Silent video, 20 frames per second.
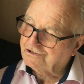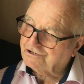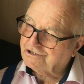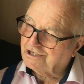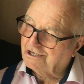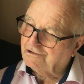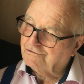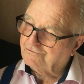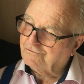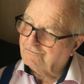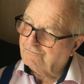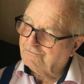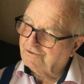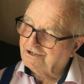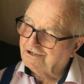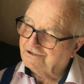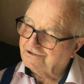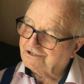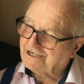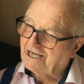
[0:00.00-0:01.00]
So
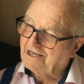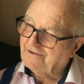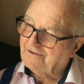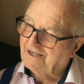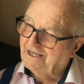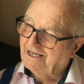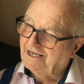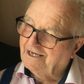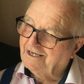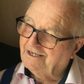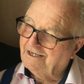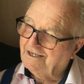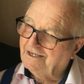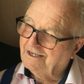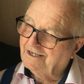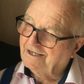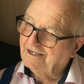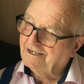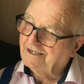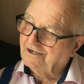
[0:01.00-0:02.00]
we sat there,
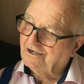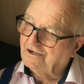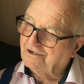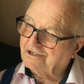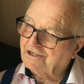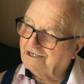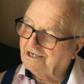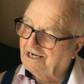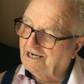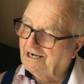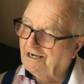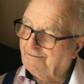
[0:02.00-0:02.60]
get